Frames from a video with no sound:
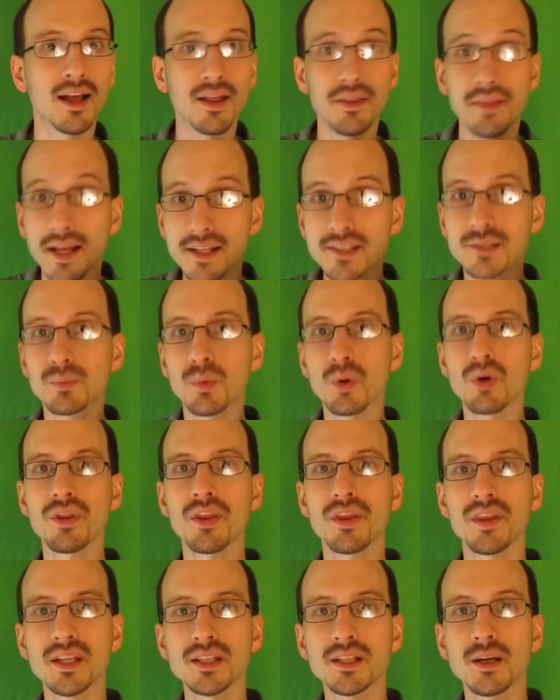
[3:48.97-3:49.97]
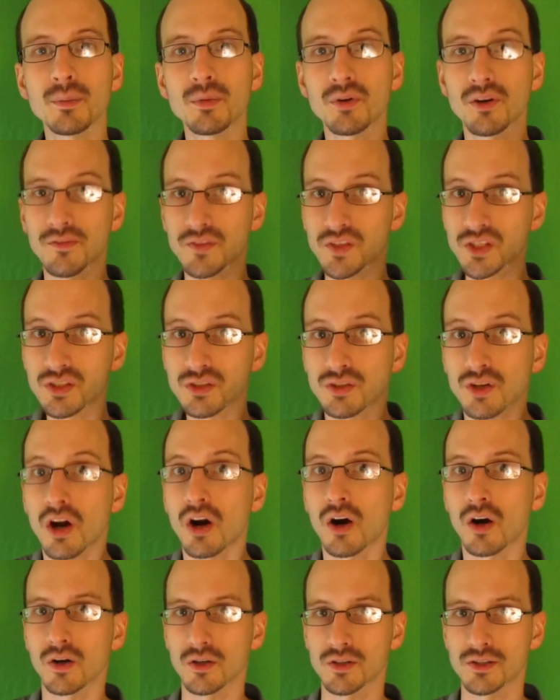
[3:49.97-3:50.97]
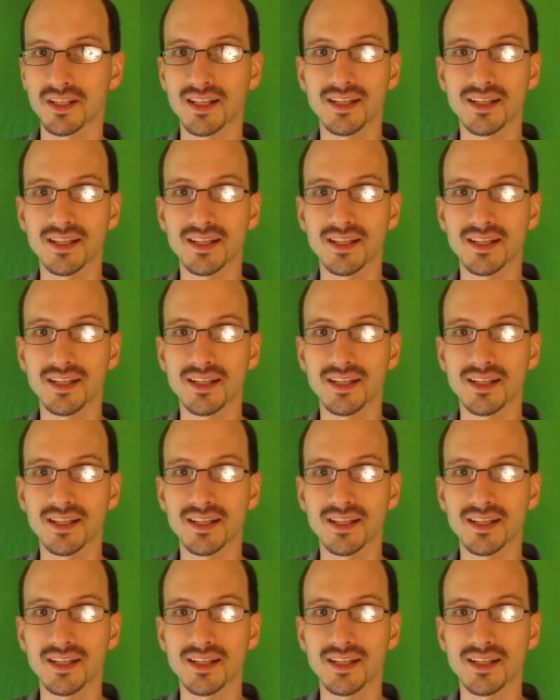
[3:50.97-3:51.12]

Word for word: That's more than the number of stars